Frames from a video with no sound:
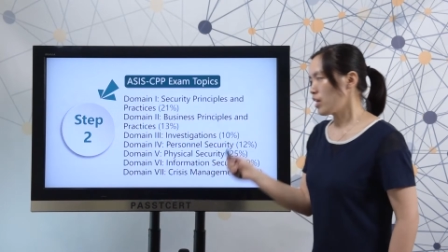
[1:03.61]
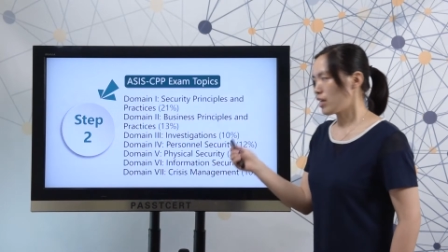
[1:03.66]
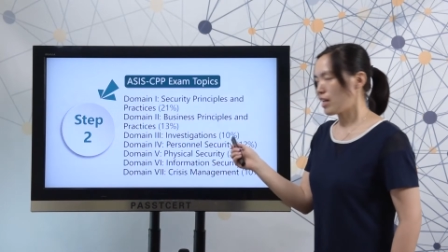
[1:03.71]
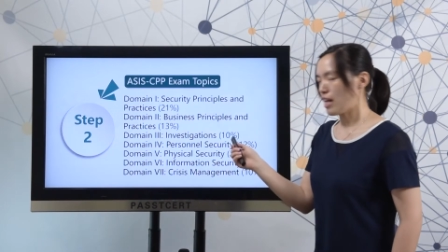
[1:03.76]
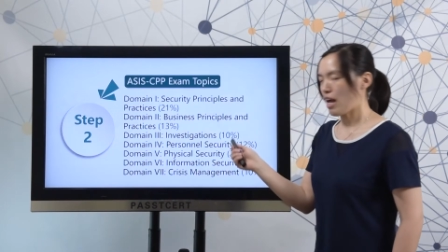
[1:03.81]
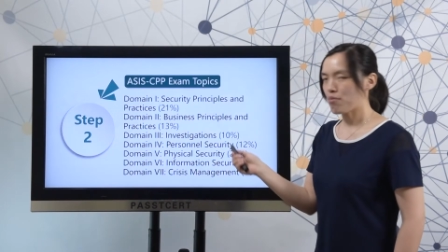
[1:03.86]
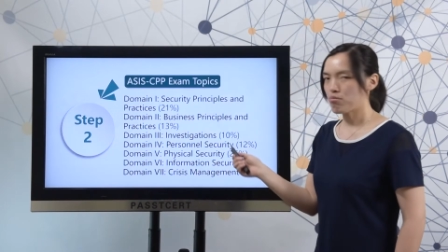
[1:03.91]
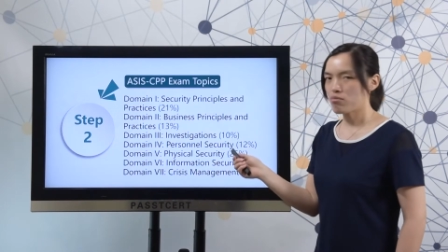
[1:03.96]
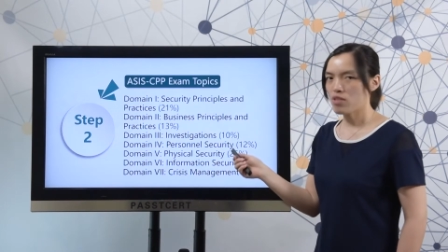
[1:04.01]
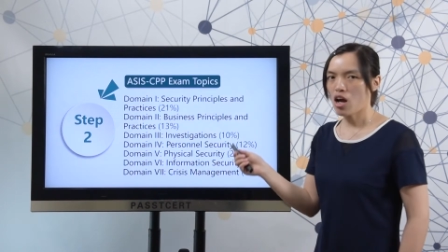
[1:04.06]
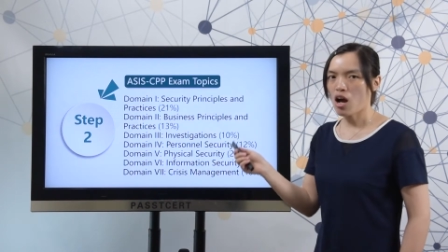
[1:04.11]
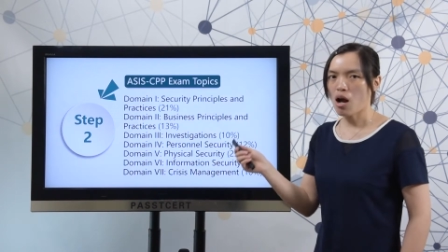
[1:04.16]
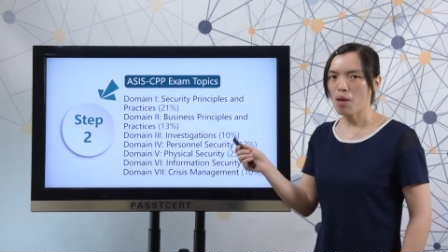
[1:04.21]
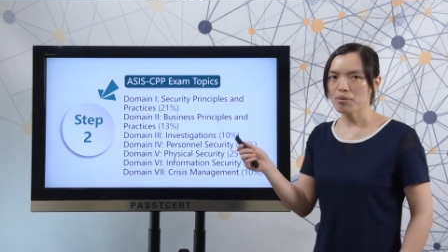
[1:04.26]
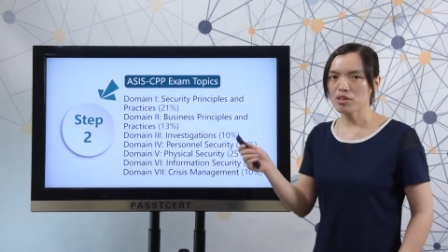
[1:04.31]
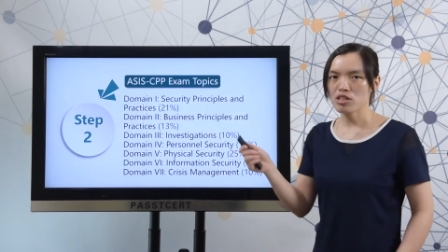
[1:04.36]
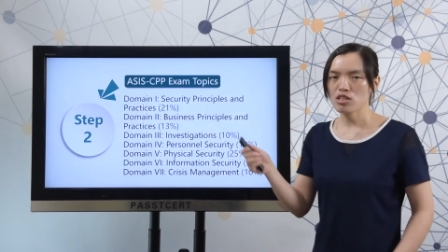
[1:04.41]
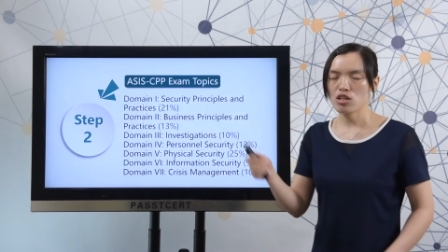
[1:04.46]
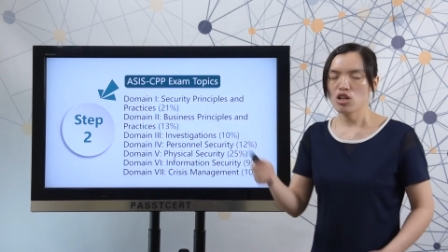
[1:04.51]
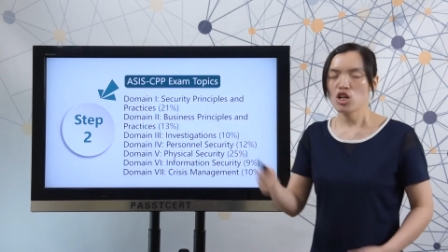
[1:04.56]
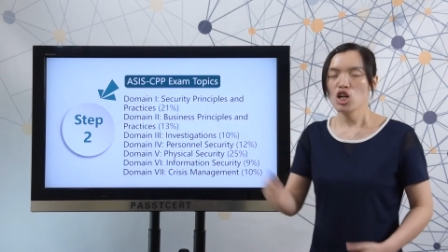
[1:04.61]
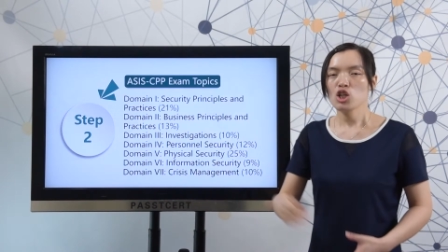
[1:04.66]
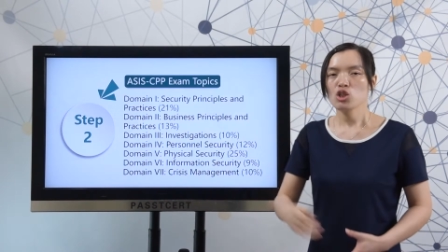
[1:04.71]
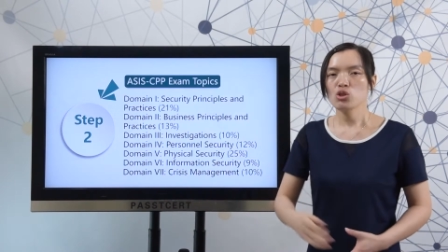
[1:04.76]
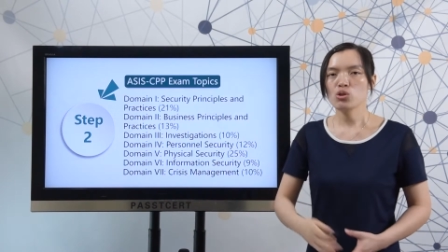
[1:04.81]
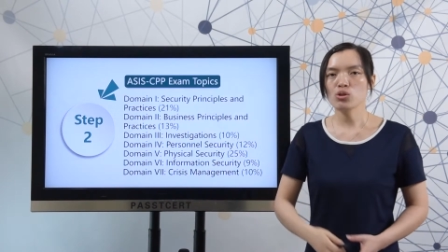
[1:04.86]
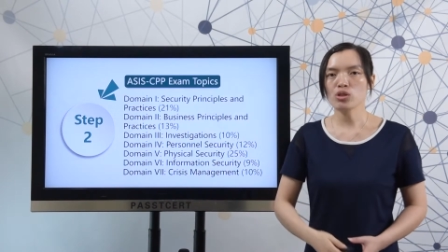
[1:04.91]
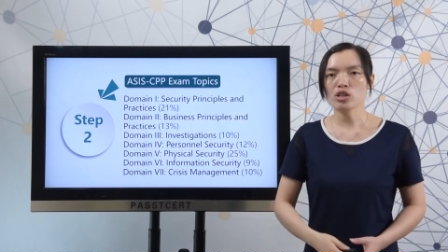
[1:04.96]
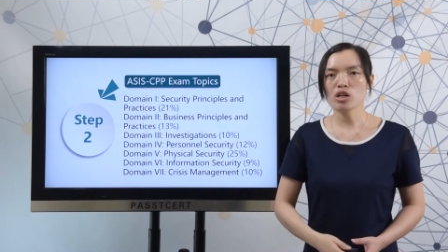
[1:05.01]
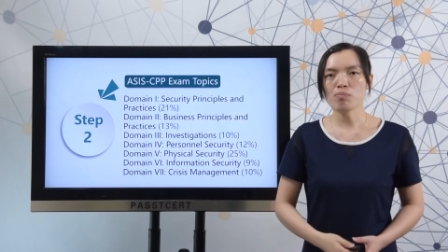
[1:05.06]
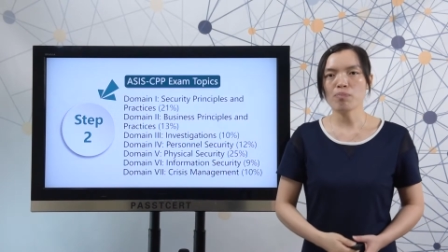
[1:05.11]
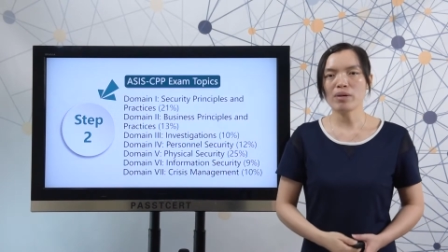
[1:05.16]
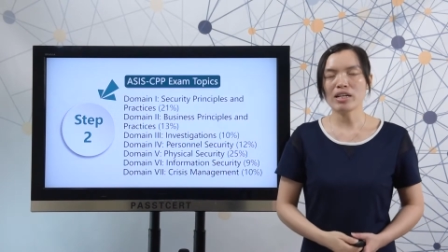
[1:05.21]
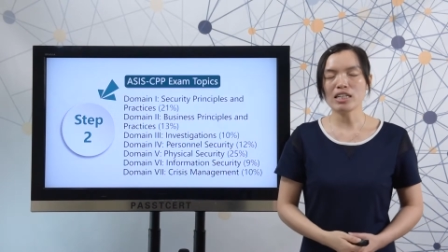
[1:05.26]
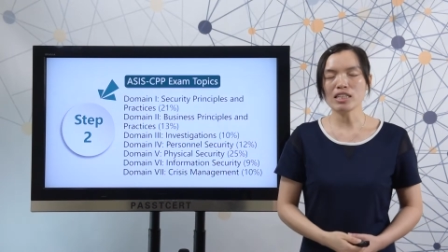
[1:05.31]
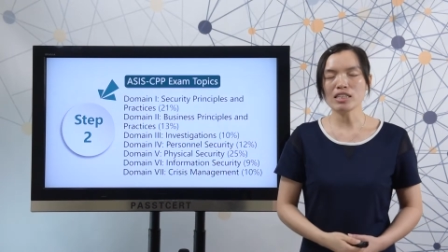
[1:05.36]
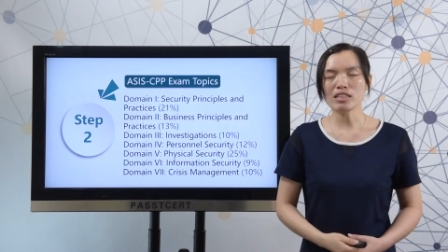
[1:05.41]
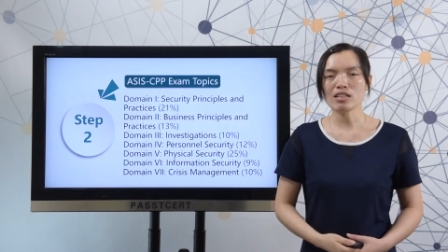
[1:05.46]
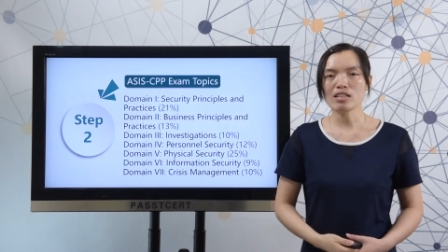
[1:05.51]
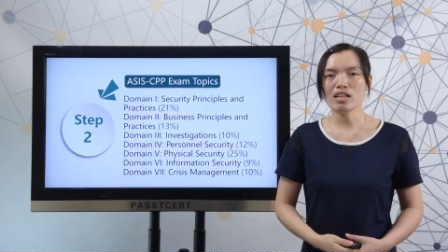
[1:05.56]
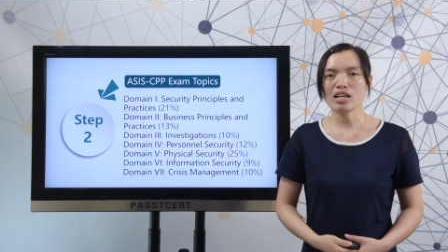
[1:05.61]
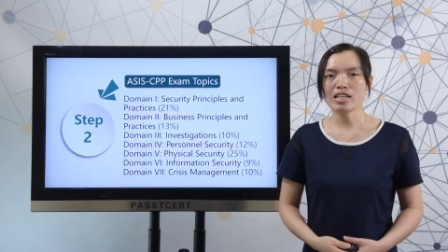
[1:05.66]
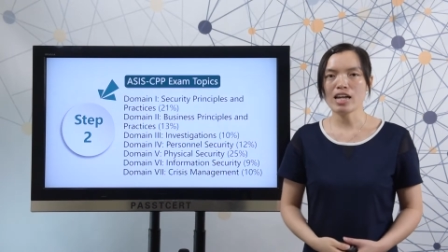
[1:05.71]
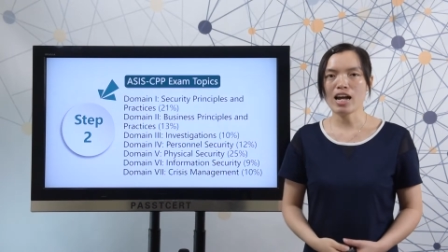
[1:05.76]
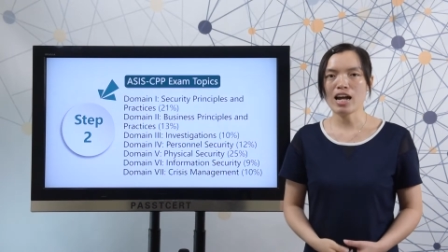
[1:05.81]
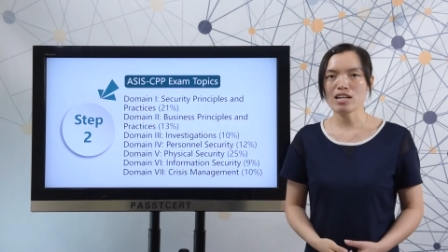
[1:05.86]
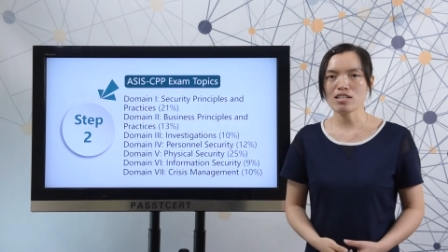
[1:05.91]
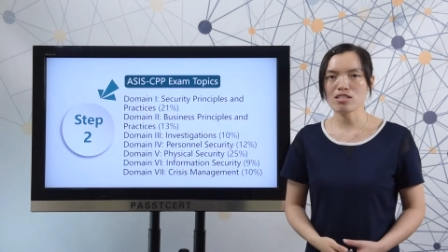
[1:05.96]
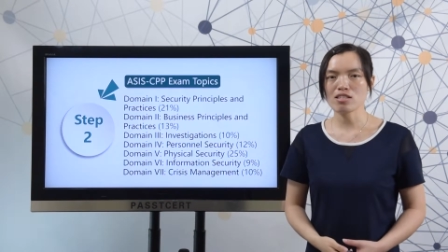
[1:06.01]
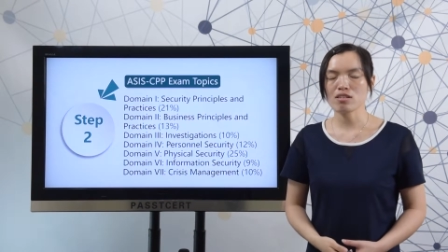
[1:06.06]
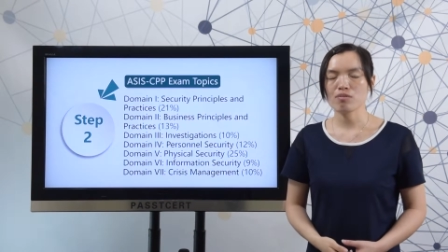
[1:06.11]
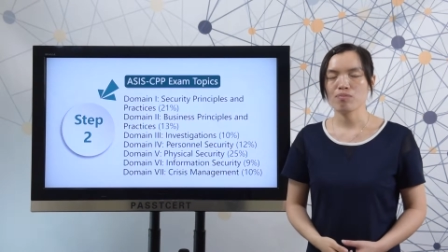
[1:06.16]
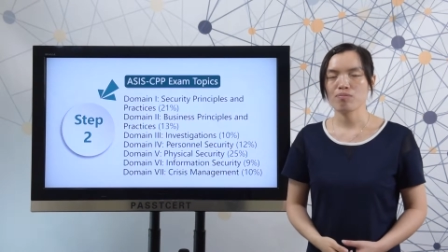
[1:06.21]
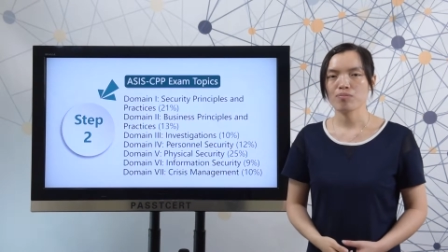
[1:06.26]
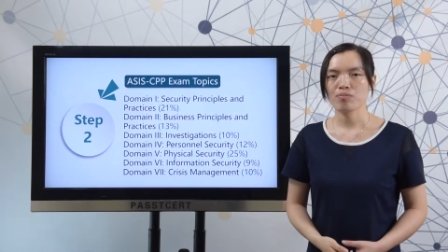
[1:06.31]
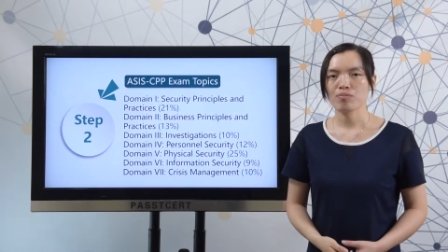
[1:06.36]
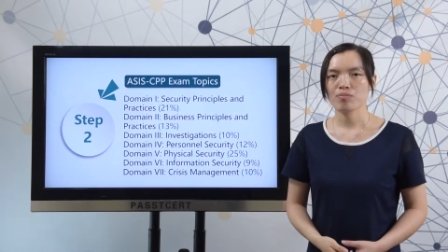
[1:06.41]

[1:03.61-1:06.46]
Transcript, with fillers: exam topics to complete the test.